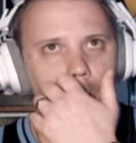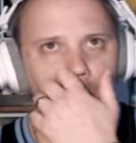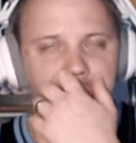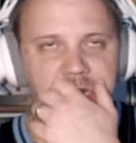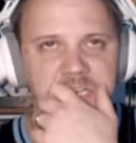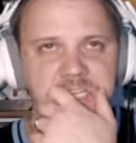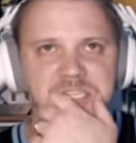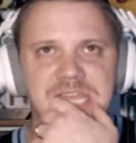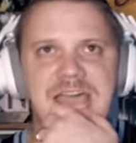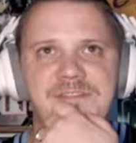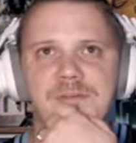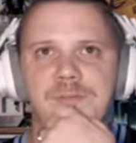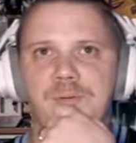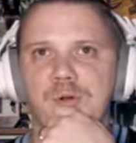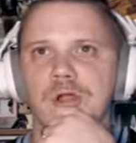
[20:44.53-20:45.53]
Marcus
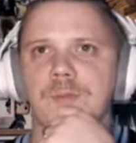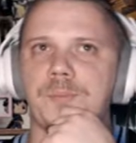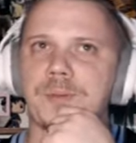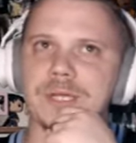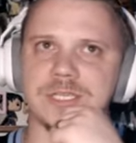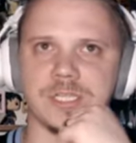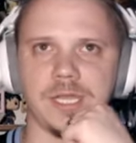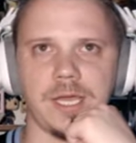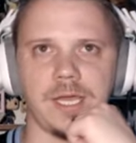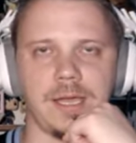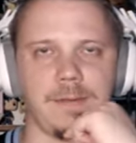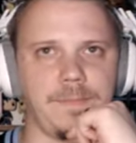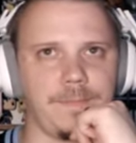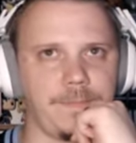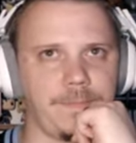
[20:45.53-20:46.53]
Davenport picks it
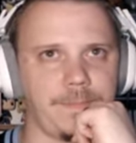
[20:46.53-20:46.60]
up.